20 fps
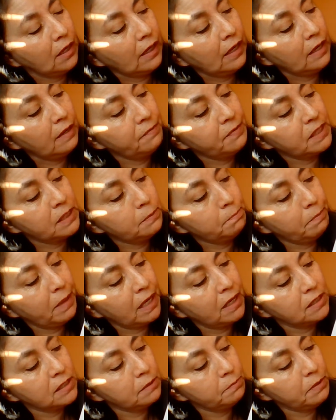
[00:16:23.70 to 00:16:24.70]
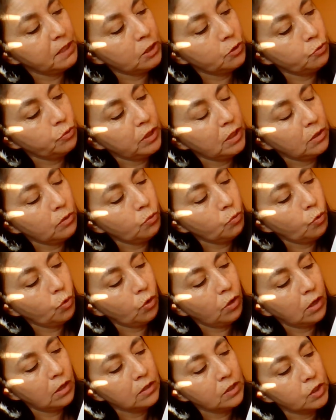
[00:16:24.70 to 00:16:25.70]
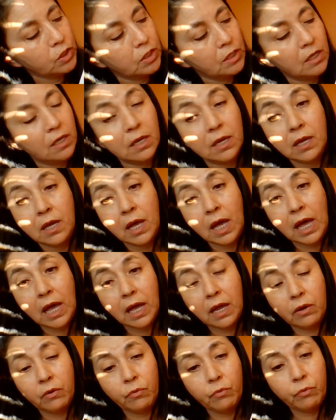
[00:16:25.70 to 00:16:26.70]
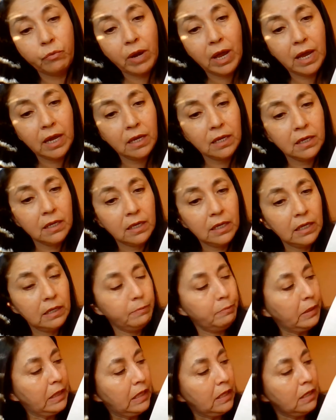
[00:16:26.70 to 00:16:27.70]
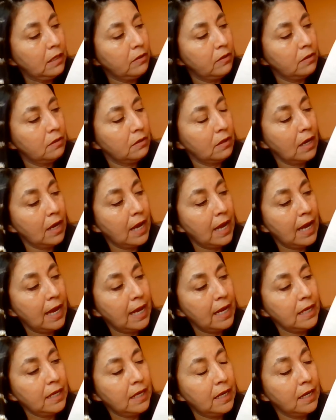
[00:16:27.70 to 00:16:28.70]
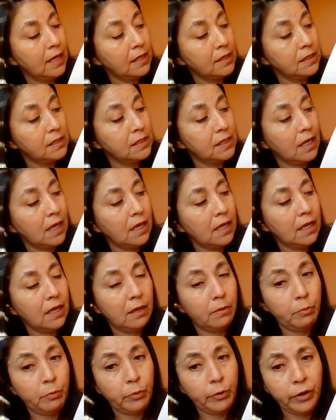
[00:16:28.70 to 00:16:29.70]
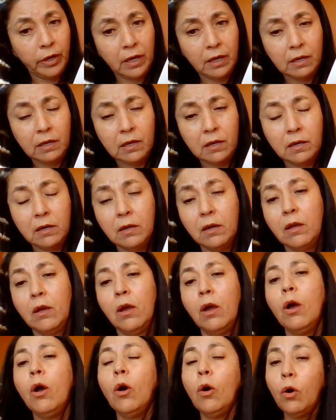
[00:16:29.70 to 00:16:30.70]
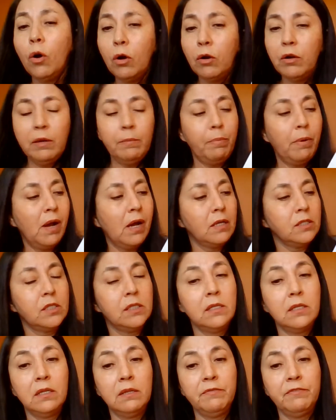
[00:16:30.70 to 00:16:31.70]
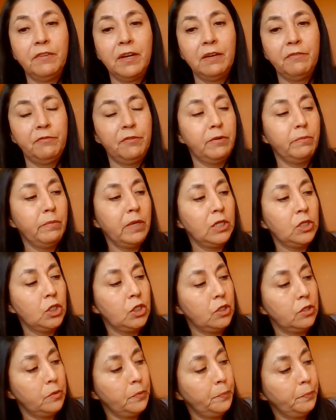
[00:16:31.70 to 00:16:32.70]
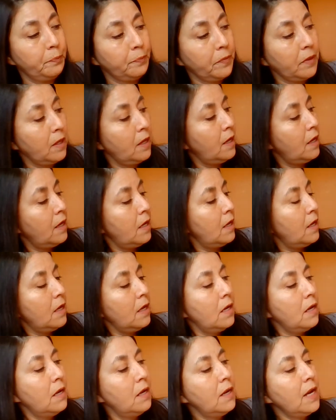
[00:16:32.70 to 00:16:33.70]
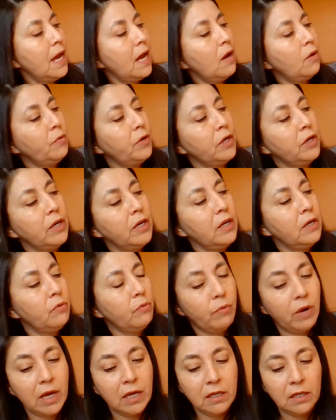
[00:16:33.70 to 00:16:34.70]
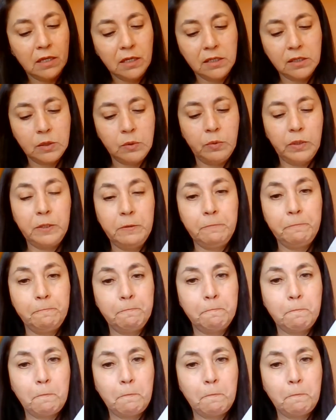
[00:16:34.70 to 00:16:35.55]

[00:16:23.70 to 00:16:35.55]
leave space between words and write a period. I can say a prayer or a positive affirmation. Now we're gonna write this one.